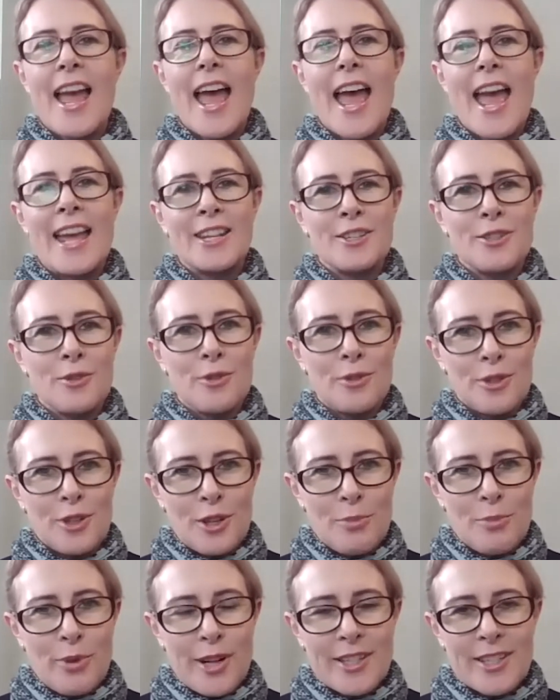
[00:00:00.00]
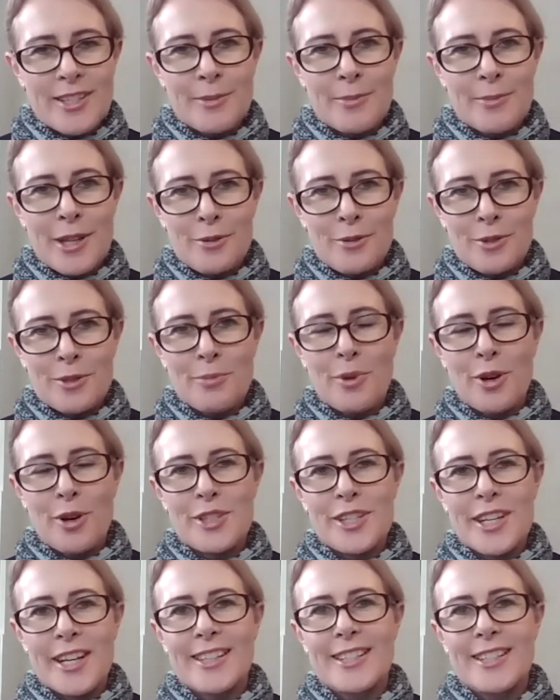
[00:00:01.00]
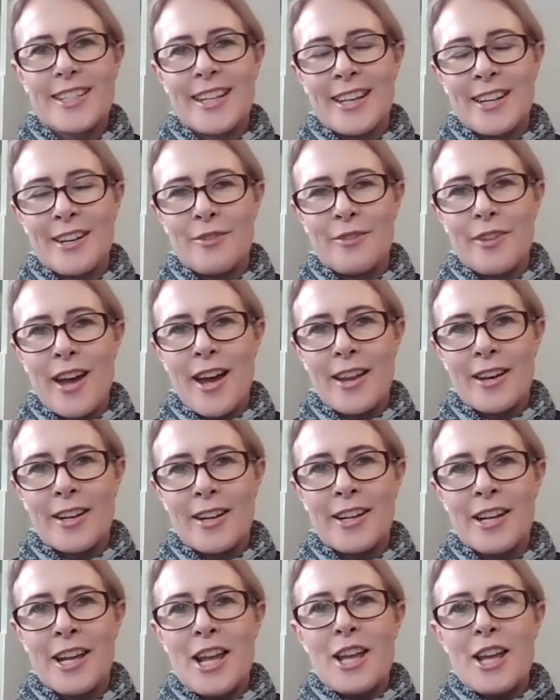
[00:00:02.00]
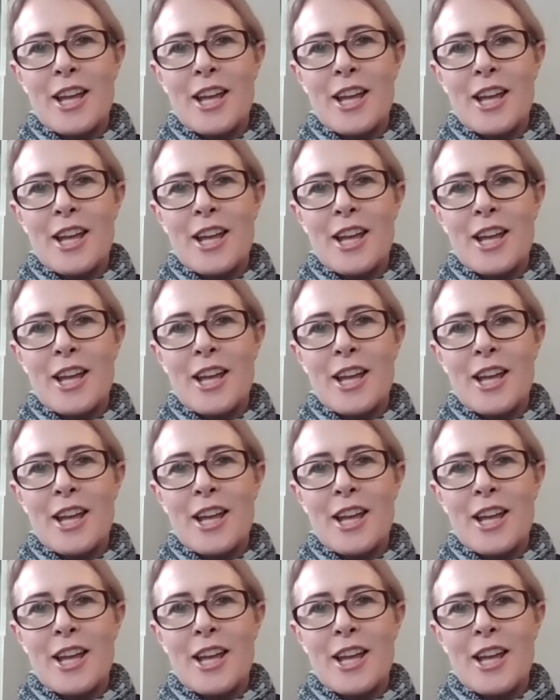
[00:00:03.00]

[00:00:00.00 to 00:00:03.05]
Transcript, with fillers: and your new precious metals project in Nevada.